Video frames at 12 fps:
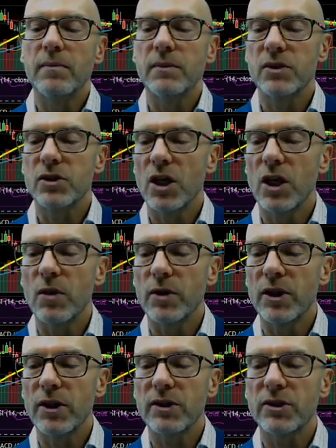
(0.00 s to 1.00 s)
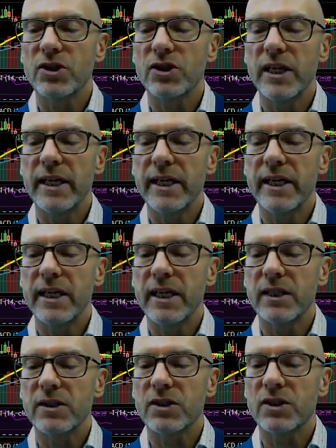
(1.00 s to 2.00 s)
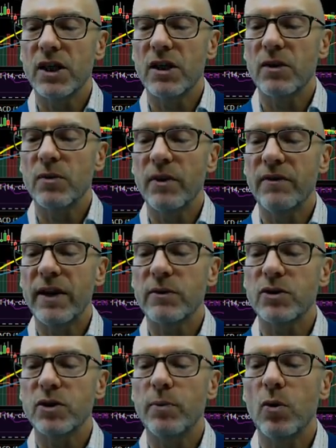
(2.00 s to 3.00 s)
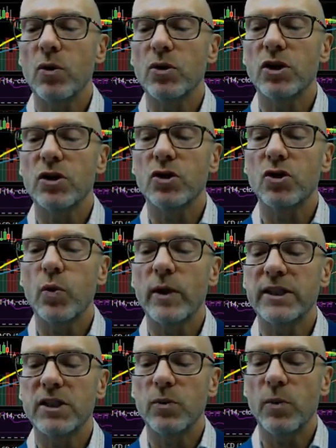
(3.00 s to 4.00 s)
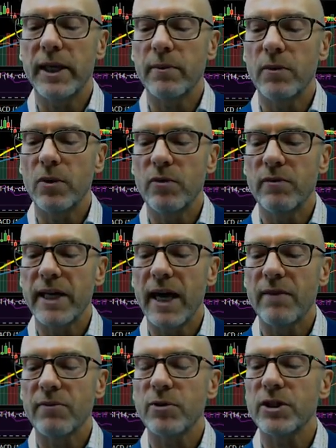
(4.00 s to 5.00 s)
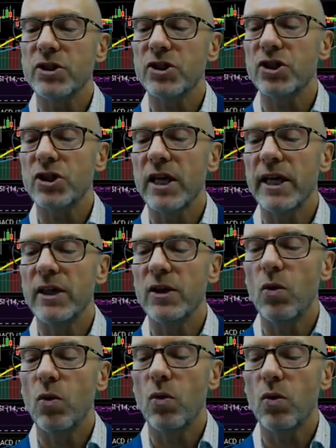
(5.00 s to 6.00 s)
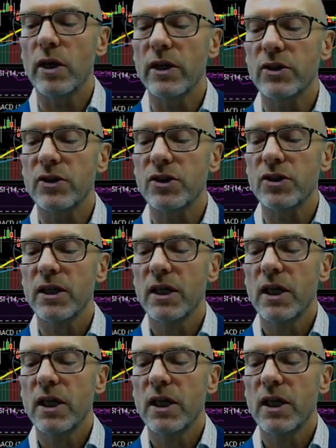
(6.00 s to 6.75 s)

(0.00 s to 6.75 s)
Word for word: So you can see that we found support at the 20-week moving average in August